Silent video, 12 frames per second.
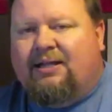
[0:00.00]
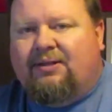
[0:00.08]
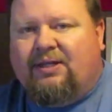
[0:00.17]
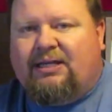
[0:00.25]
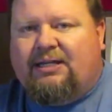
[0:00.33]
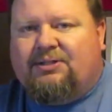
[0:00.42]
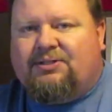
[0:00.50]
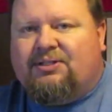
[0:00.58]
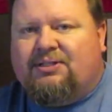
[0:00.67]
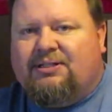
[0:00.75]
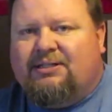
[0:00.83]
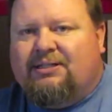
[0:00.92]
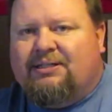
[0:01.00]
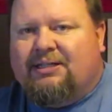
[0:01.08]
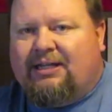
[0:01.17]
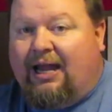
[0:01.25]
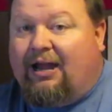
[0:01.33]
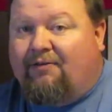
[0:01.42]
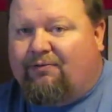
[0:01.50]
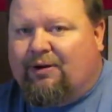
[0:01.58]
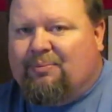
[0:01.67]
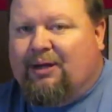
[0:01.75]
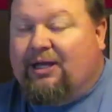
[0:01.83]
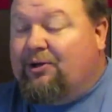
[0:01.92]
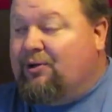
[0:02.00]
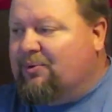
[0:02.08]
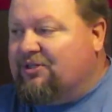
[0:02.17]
these cavalrymen who